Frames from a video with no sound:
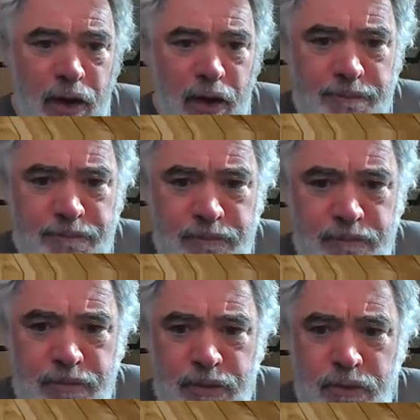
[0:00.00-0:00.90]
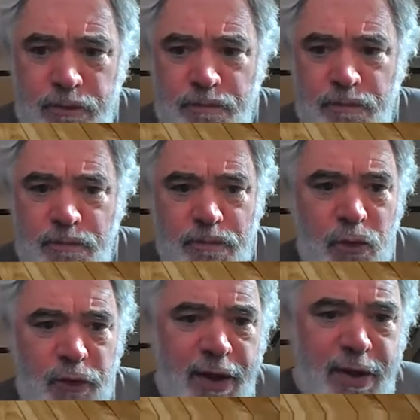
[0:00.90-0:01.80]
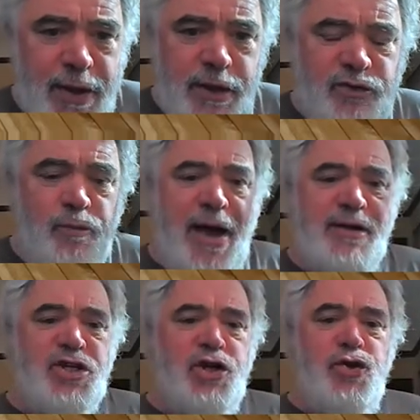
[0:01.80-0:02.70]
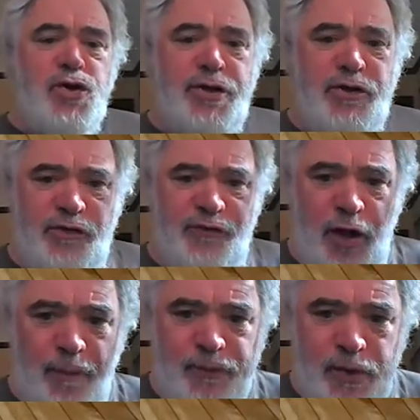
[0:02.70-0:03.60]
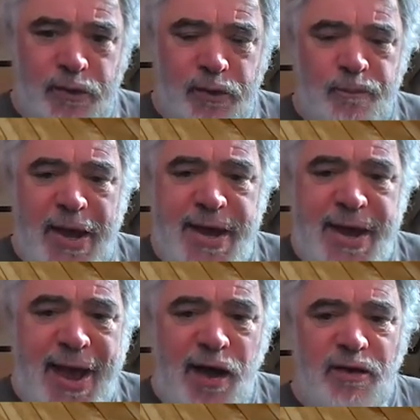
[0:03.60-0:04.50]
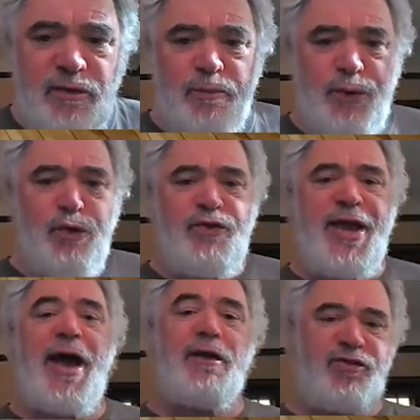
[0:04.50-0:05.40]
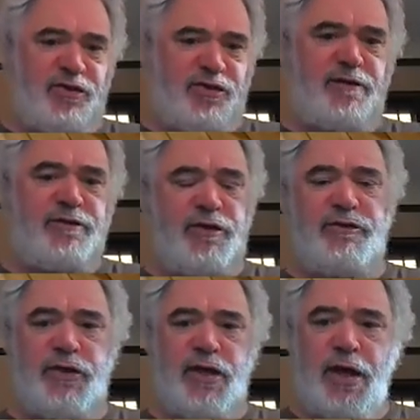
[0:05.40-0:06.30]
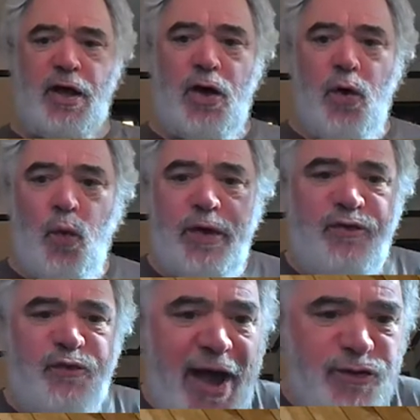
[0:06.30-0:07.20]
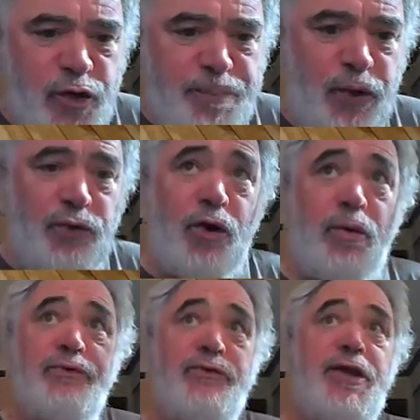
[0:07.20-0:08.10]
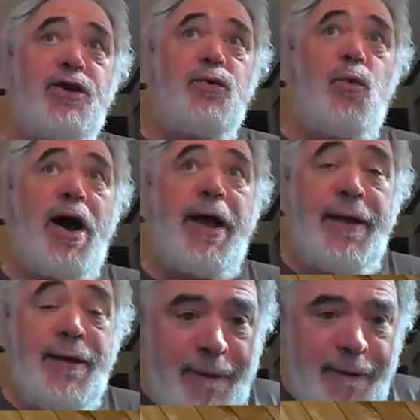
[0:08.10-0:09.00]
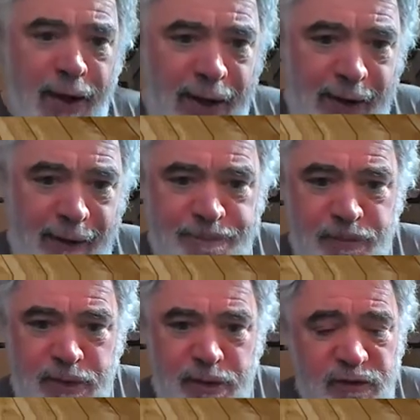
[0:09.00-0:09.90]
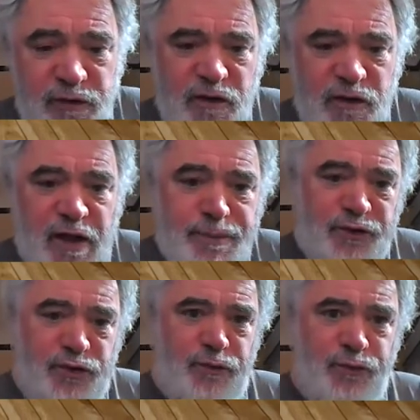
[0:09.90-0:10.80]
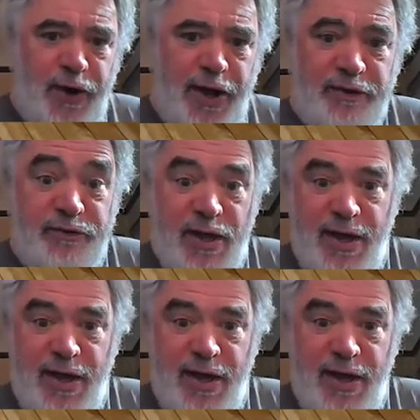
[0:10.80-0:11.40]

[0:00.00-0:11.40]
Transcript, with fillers: Um, okay, so imagine a NUCLEUD is developed, making how producing housing services with factory built homes, say good Y. Um, this is a substitute for X